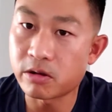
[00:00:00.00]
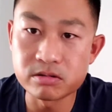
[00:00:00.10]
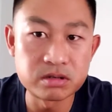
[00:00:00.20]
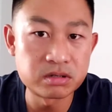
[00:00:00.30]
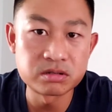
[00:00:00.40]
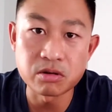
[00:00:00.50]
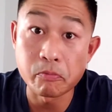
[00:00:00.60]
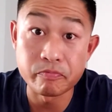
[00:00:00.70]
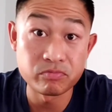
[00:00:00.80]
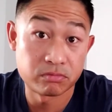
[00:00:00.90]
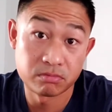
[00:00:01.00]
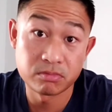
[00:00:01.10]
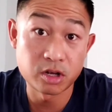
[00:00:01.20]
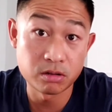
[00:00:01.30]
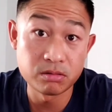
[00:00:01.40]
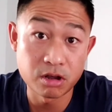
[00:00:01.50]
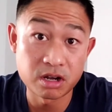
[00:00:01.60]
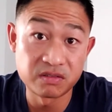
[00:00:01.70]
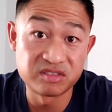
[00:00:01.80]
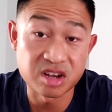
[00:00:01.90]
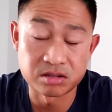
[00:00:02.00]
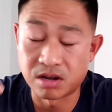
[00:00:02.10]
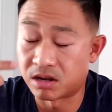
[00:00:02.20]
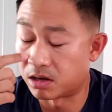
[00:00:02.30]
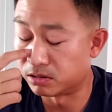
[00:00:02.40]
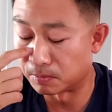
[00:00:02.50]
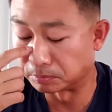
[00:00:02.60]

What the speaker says: This is a lot of daan taat, guys.